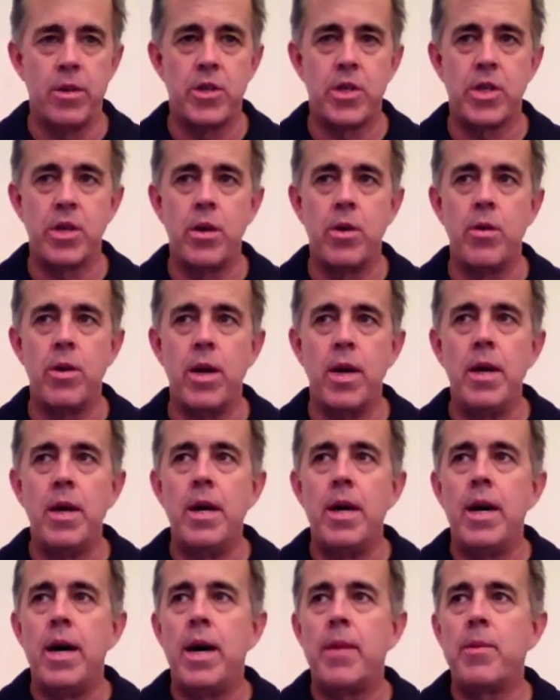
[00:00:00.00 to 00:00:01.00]
So
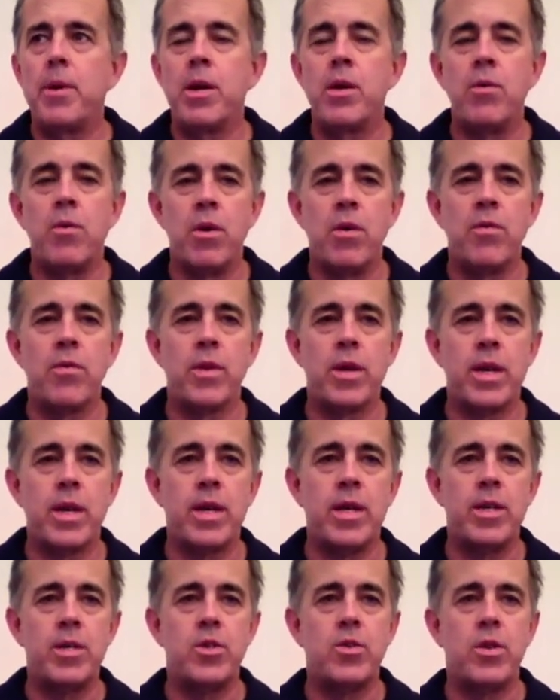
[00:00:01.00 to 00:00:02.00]
I'm going to go over the
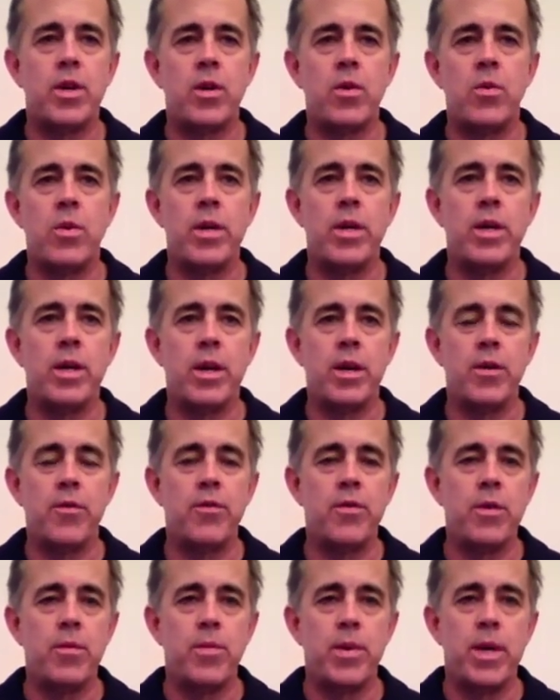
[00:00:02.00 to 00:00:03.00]
contract quite
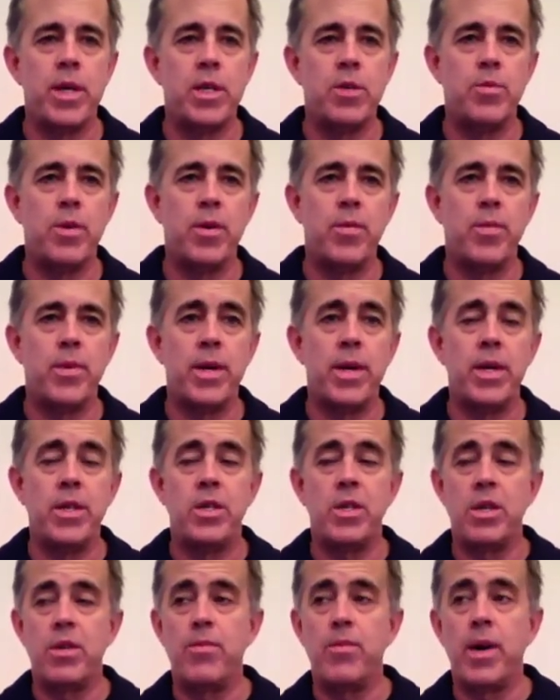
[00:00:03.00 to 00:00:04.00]
carefully, page by
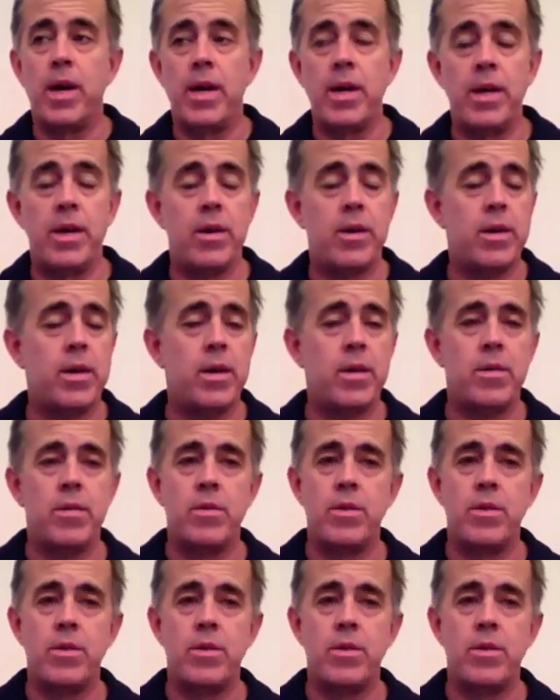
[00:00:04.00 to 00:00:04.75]
page, and in my area,